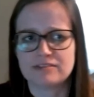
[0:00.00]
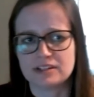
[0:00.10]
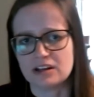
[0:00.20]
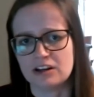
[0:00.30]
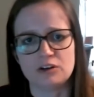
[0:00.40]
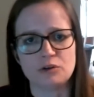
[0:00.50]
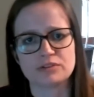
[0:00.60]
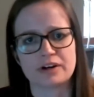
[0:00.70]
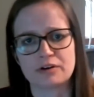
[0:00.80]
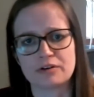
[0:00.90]
seen in a
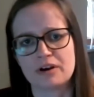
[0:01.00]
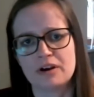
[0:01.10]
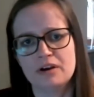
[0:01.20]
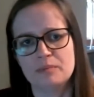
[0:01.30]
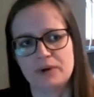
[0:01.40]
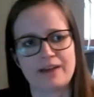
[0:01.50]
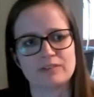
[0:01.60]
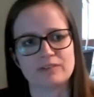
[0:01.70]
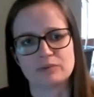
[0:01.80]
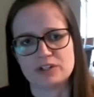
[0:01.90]
newsletter but
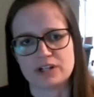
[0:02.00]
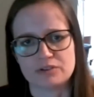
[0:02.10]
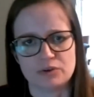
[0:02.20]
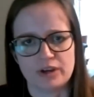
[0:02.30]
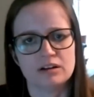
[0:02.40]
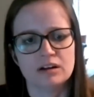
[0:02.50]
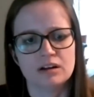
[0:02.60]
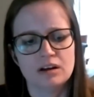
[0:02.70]
haven't reached out to yet.